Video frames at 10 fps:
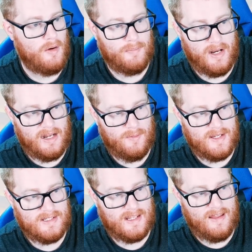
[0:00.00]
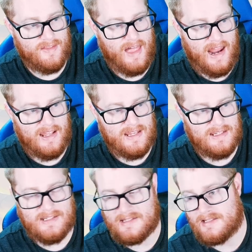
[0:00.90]
But anyways, that
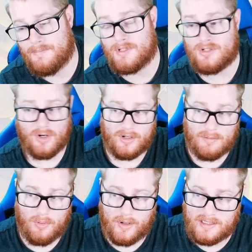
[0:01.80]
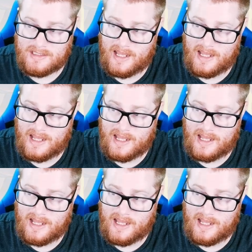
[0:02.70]
is some starting points.